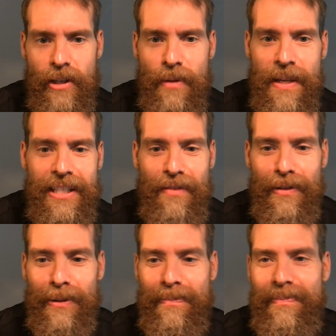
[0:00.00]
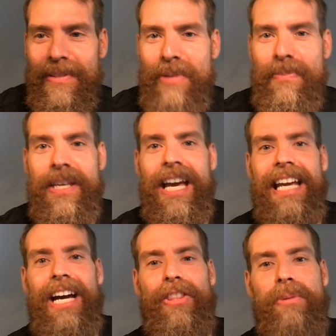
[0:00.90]
I hope that's helpful to be a
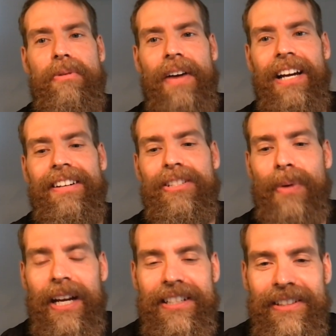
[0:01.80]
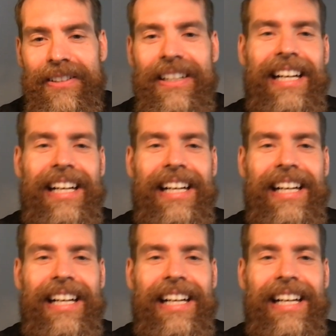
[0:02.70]
healthy provider. That's what I do.